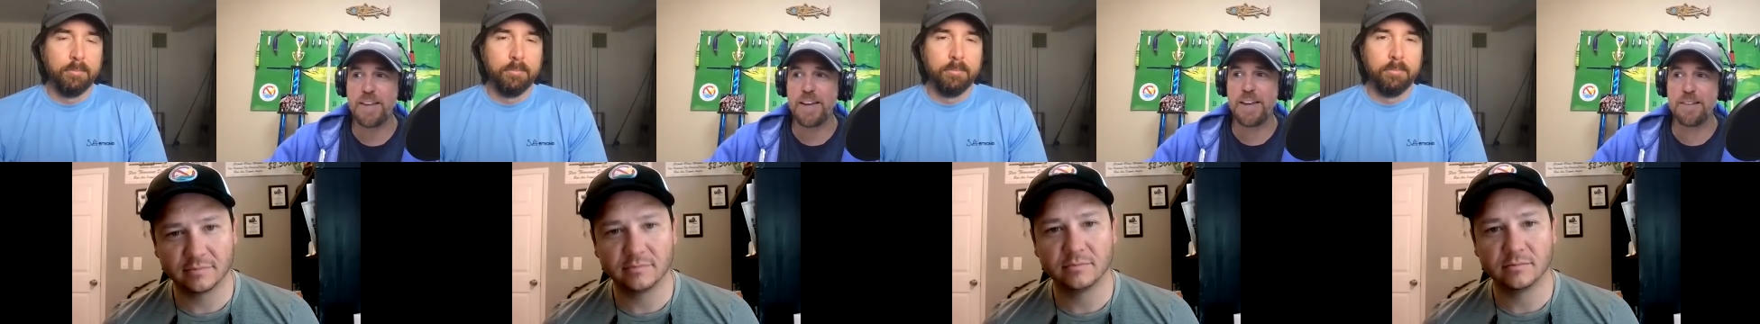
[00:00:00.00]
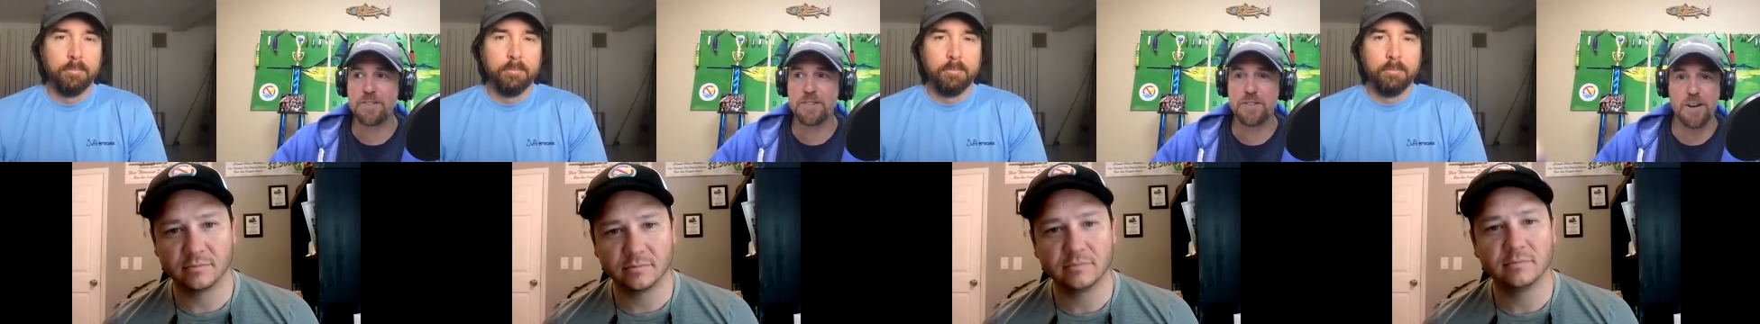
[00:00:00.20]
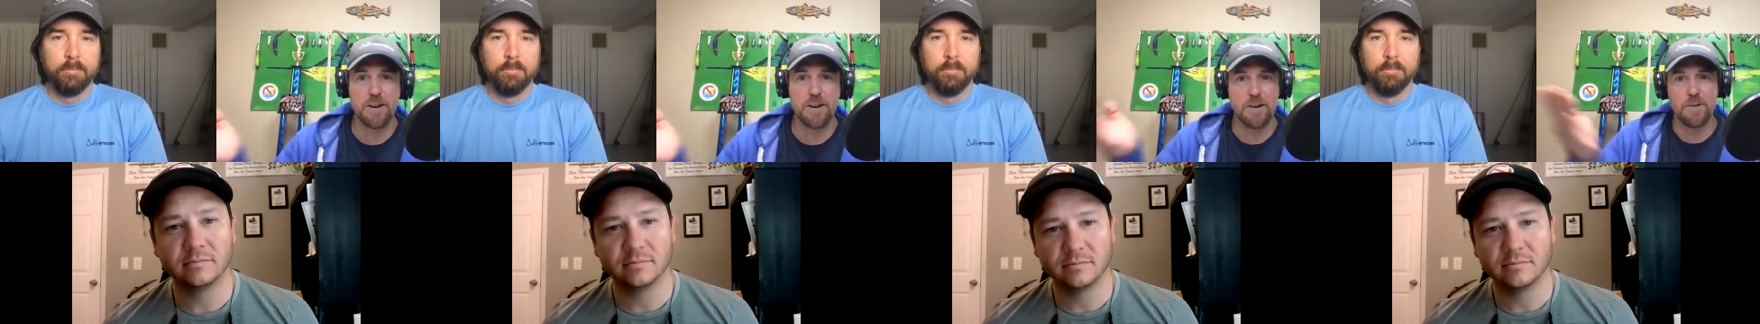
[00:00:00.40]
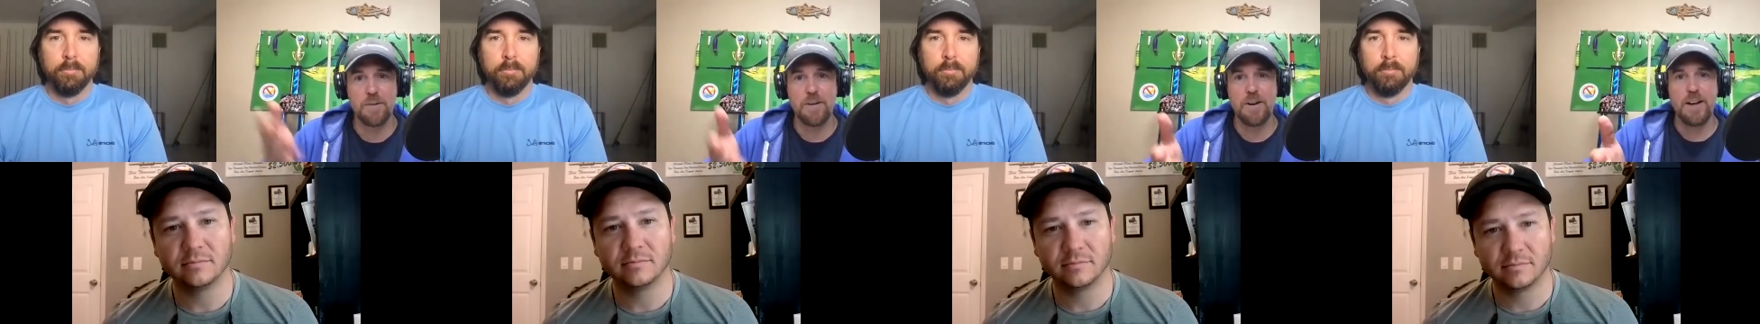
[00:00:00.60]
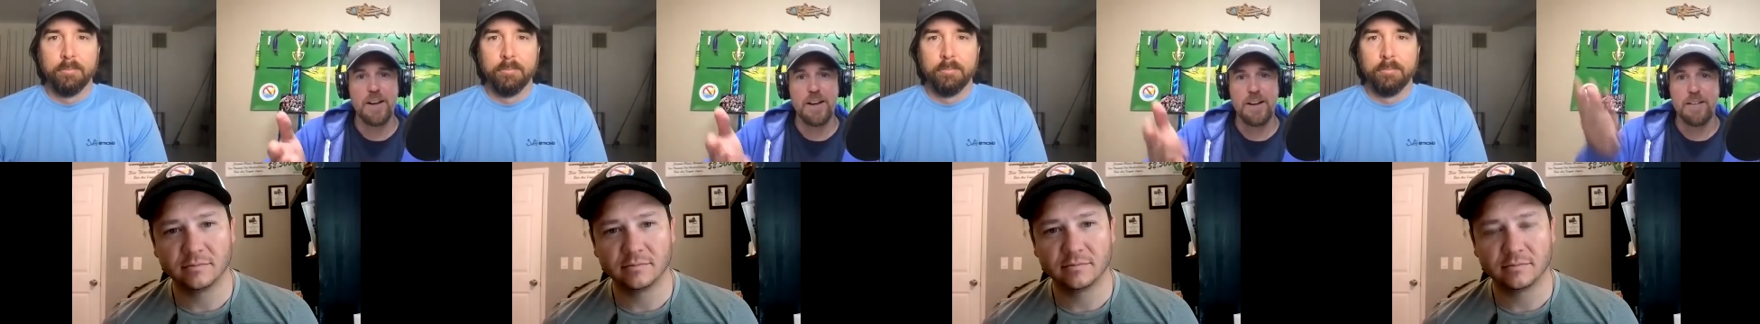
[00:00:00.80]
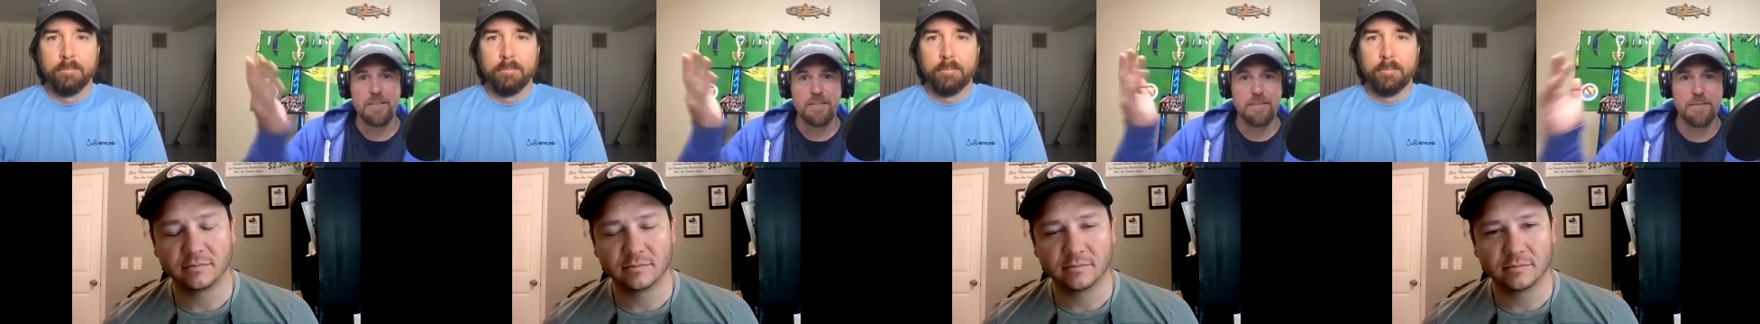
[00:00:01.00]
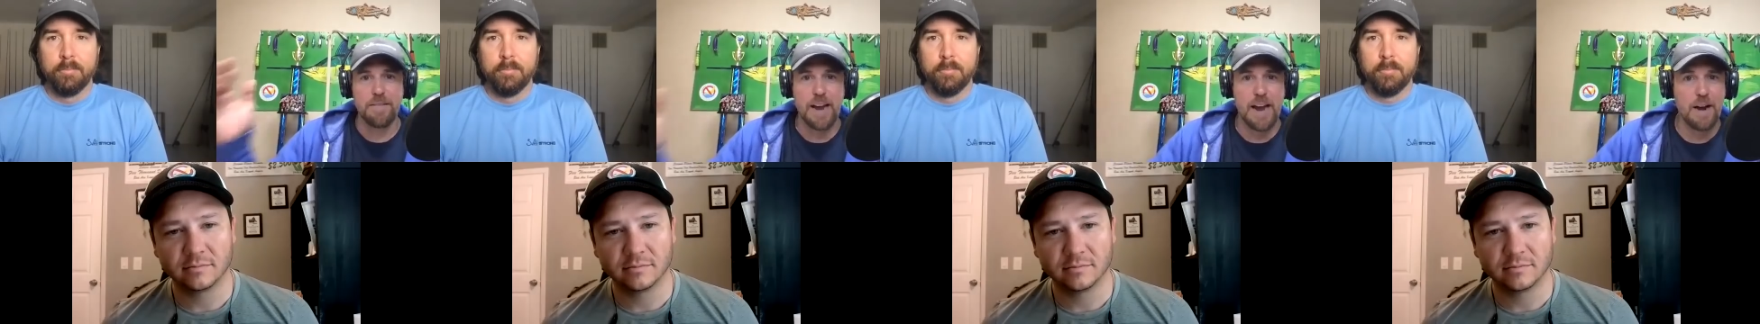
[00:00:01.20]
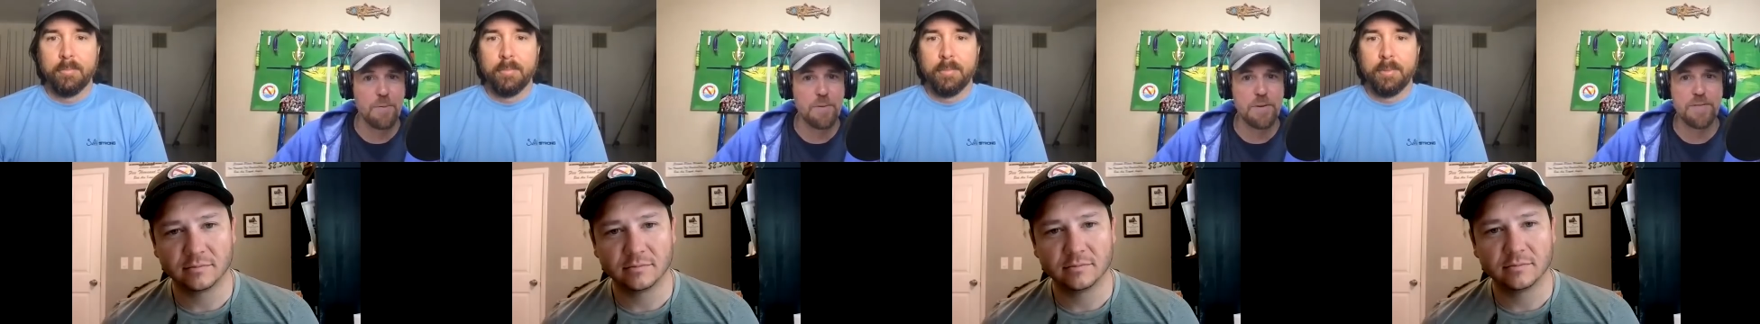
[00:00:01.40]
Speaker 1: And so
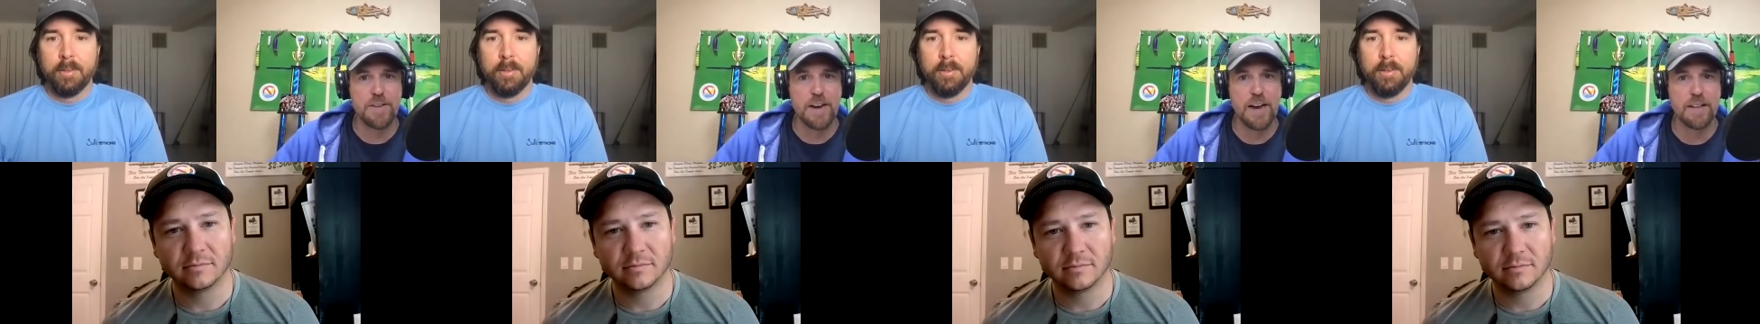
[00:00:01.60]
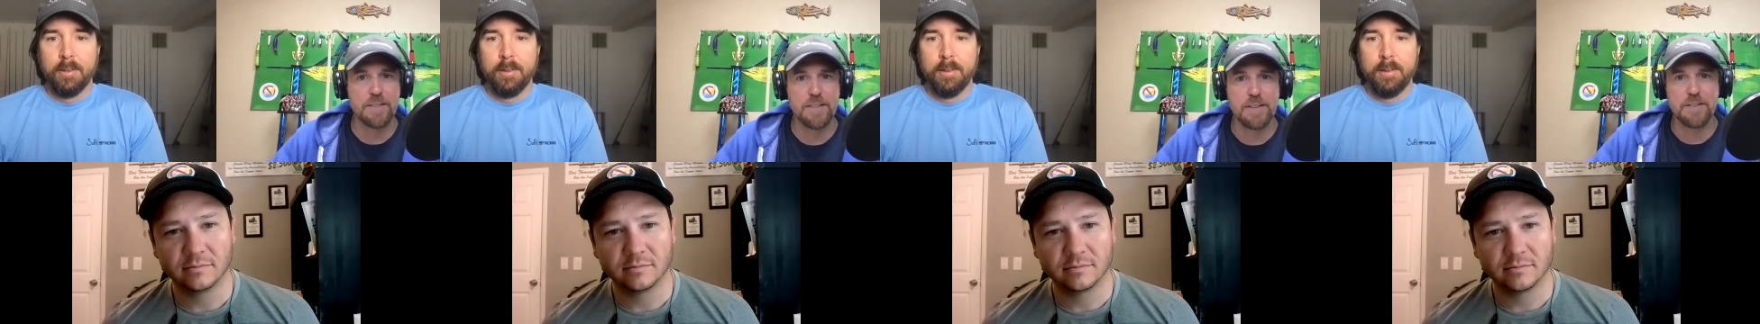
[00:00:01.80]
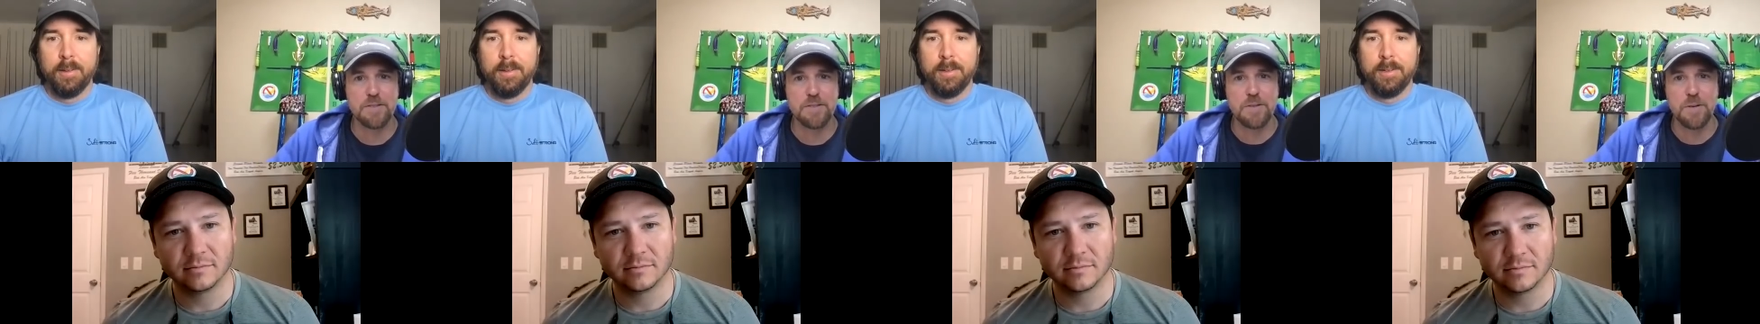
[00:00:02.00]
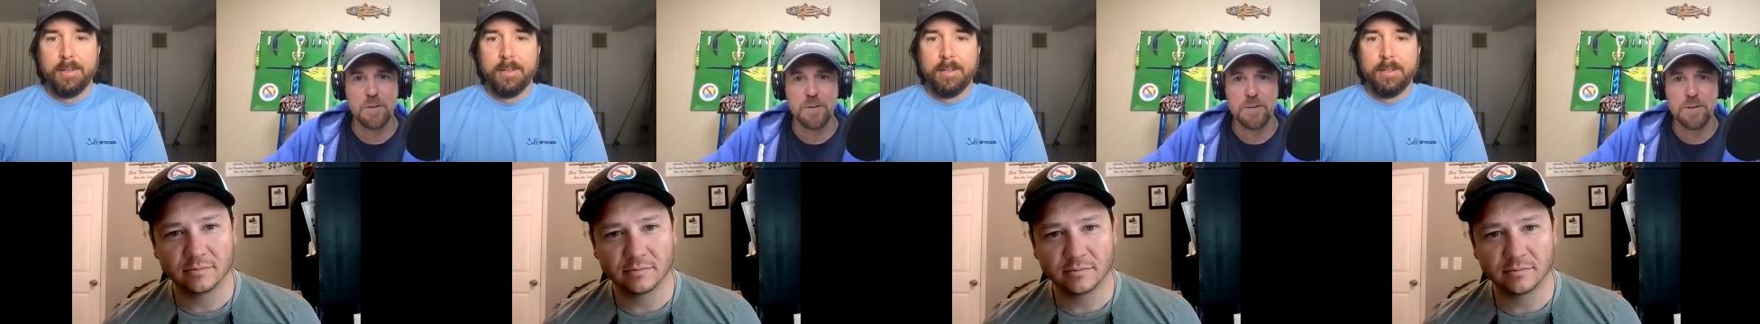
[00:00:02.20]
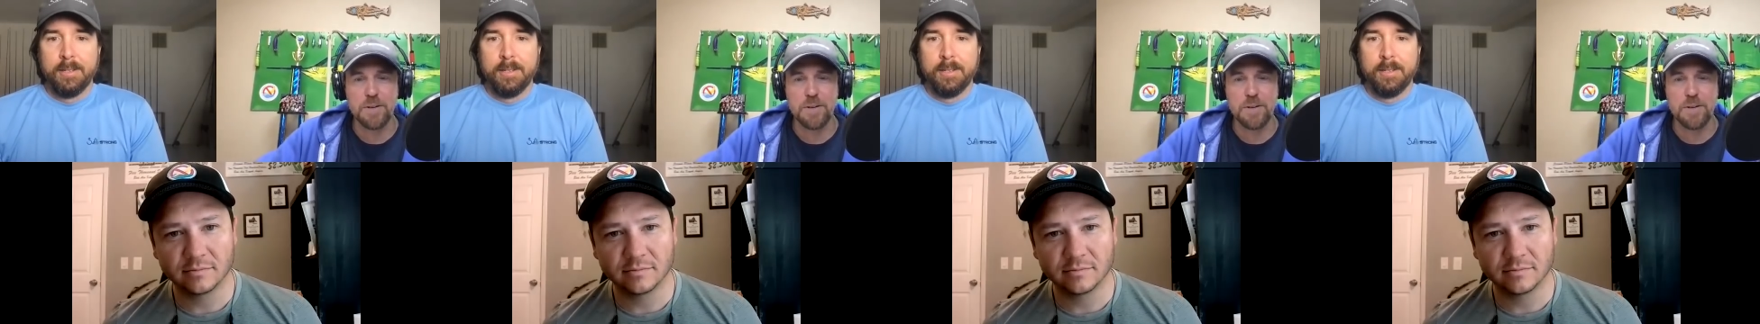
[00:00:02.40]
now we've got these cool